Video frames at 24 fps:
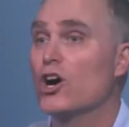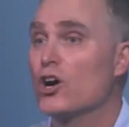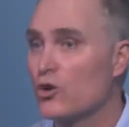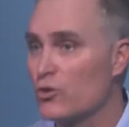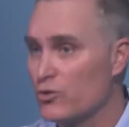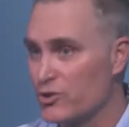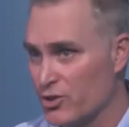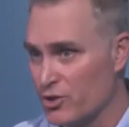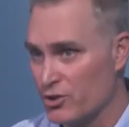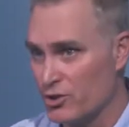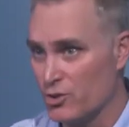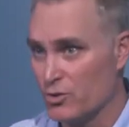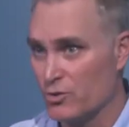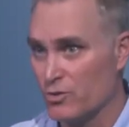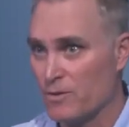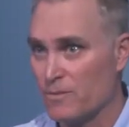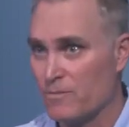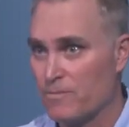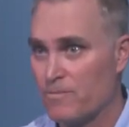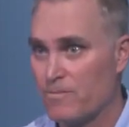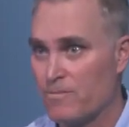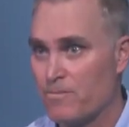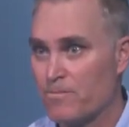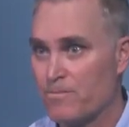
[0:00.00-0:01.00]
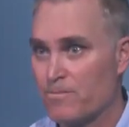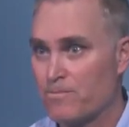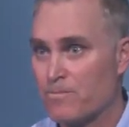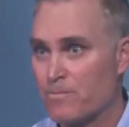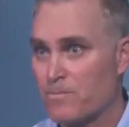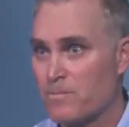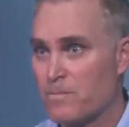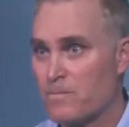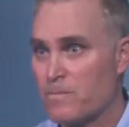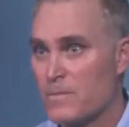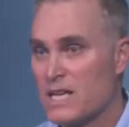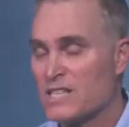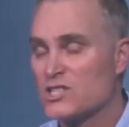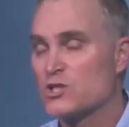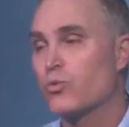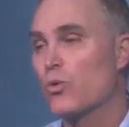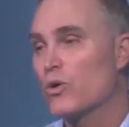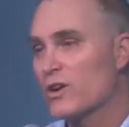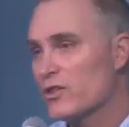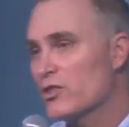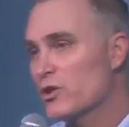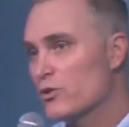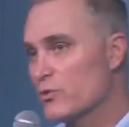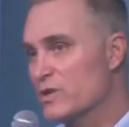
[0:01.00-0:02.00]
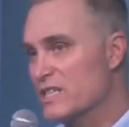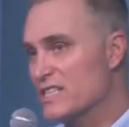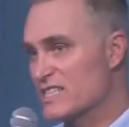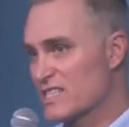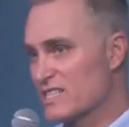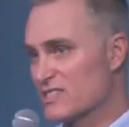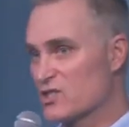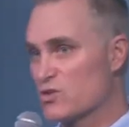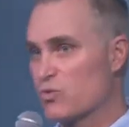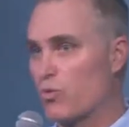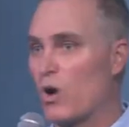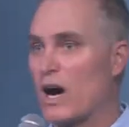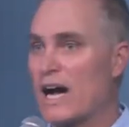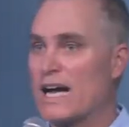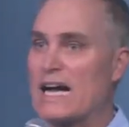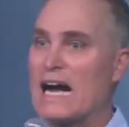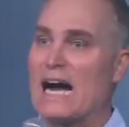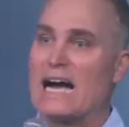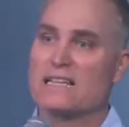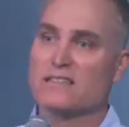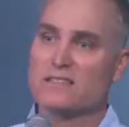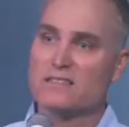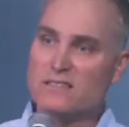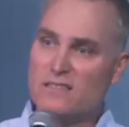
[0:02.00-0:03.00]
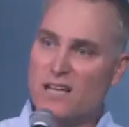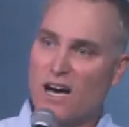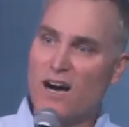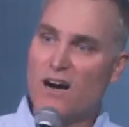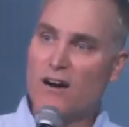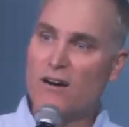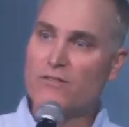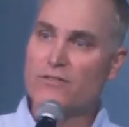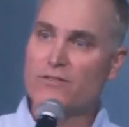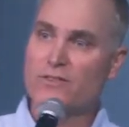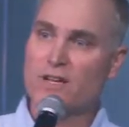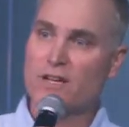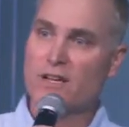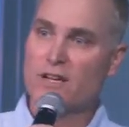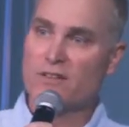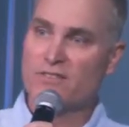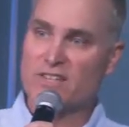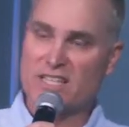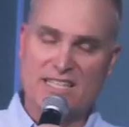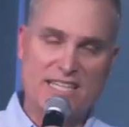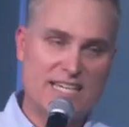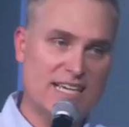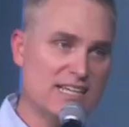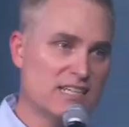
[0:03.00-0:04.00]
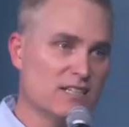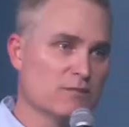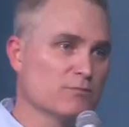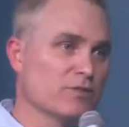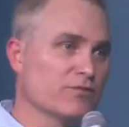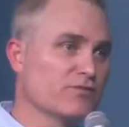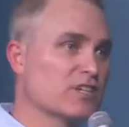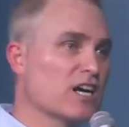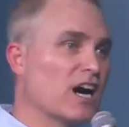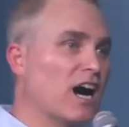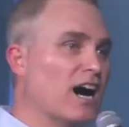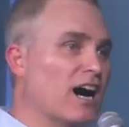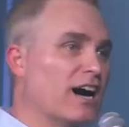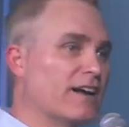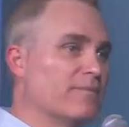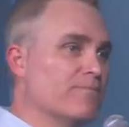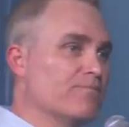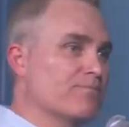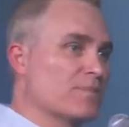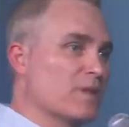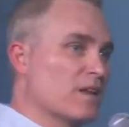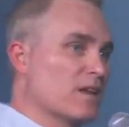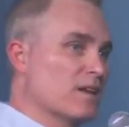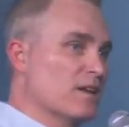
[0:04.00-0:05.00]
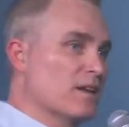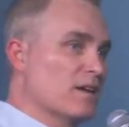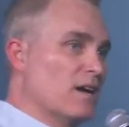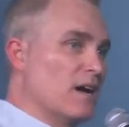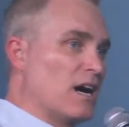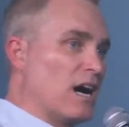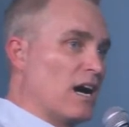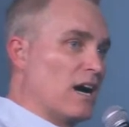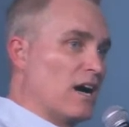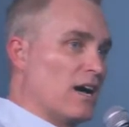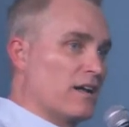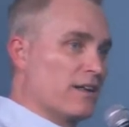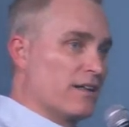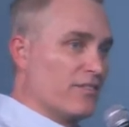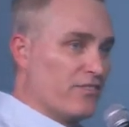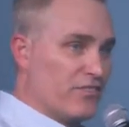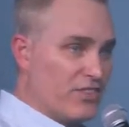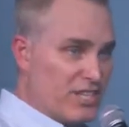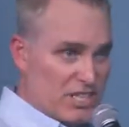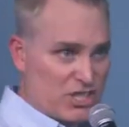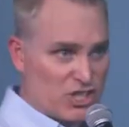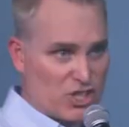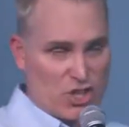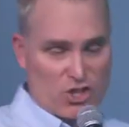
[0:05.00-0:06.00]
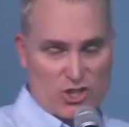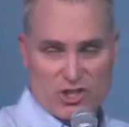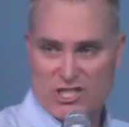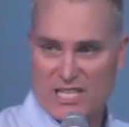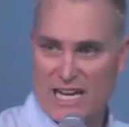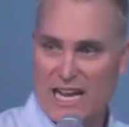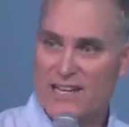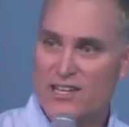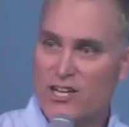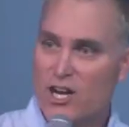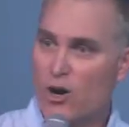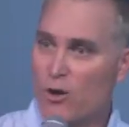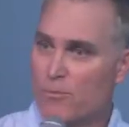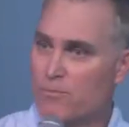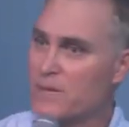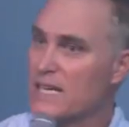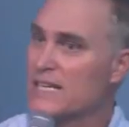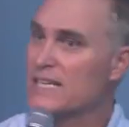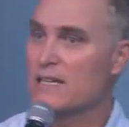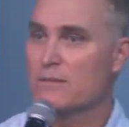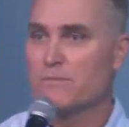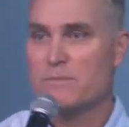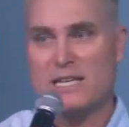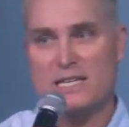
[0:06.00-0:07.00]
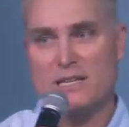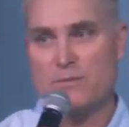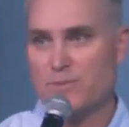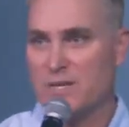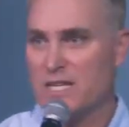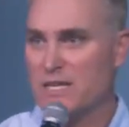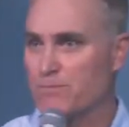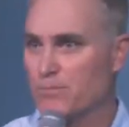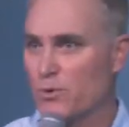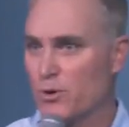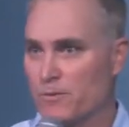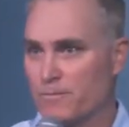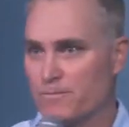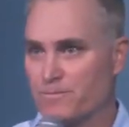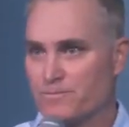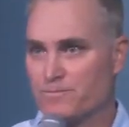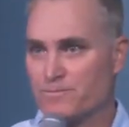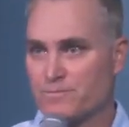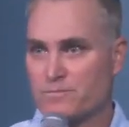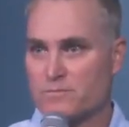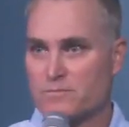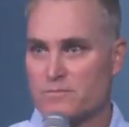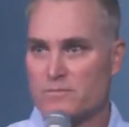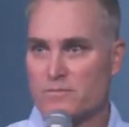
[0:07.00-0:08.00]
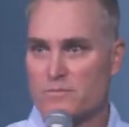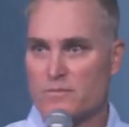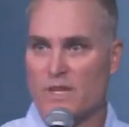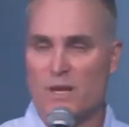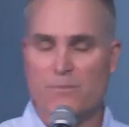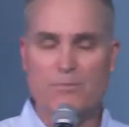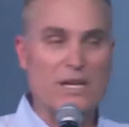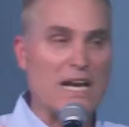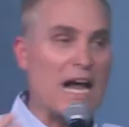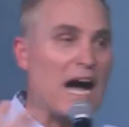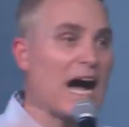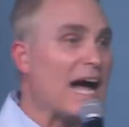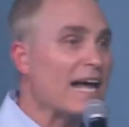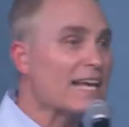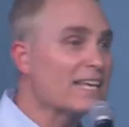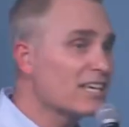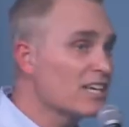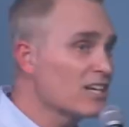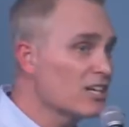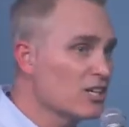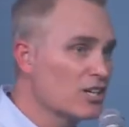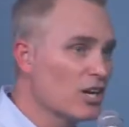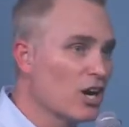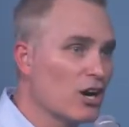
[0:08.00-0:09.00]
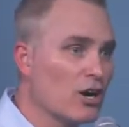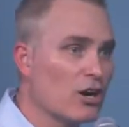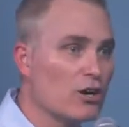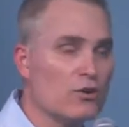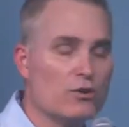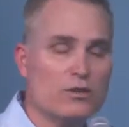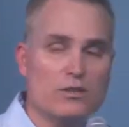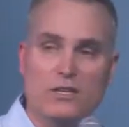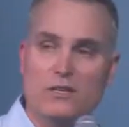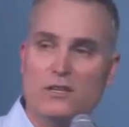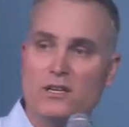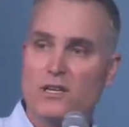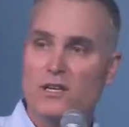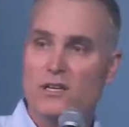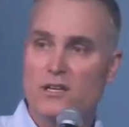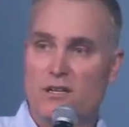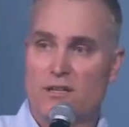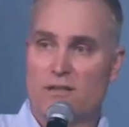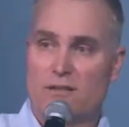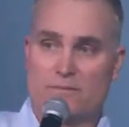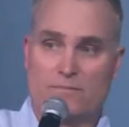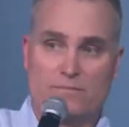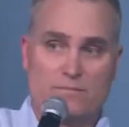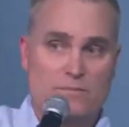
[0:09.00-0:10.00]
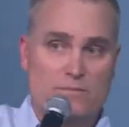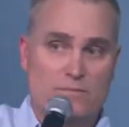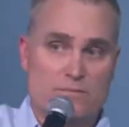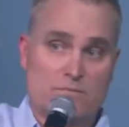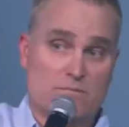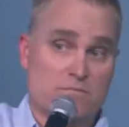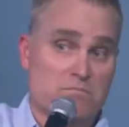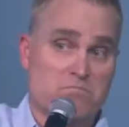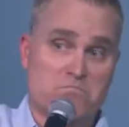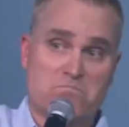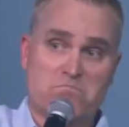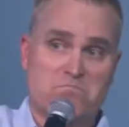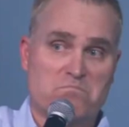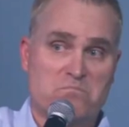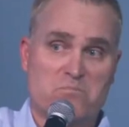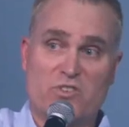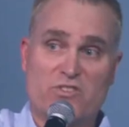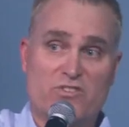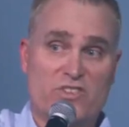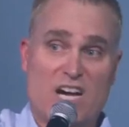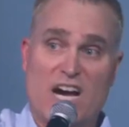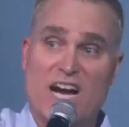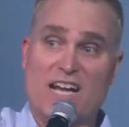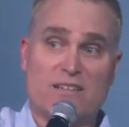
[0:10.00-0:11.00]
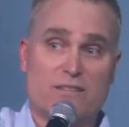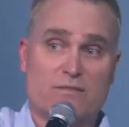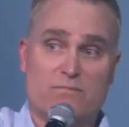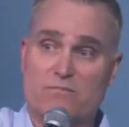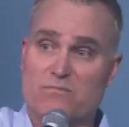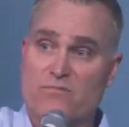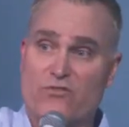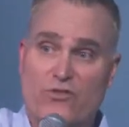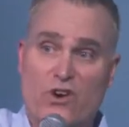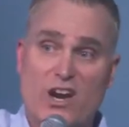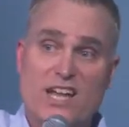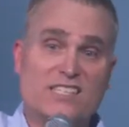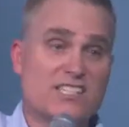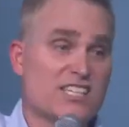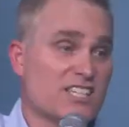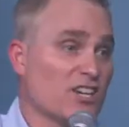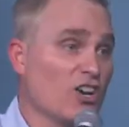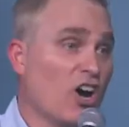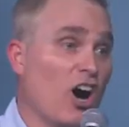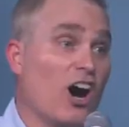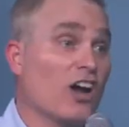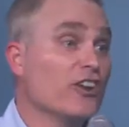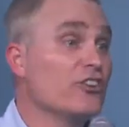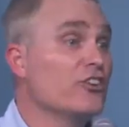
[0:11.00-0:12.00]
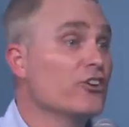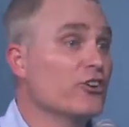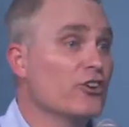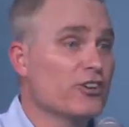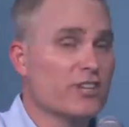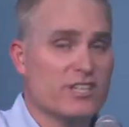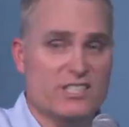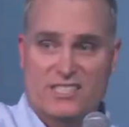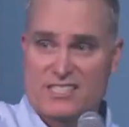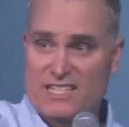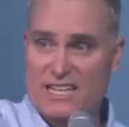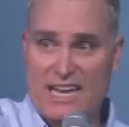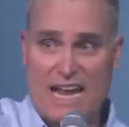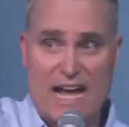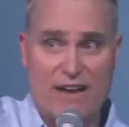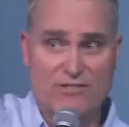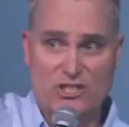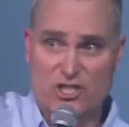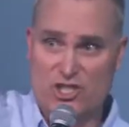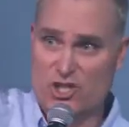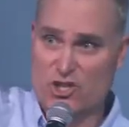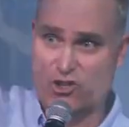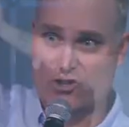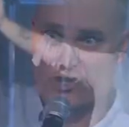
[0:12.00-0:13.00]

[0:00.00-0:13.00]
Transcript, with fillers: know you. It's one of the reasons why I love the kingdom of God. This church, I know many, many people. But I can go, we've got friends in Honduras that have a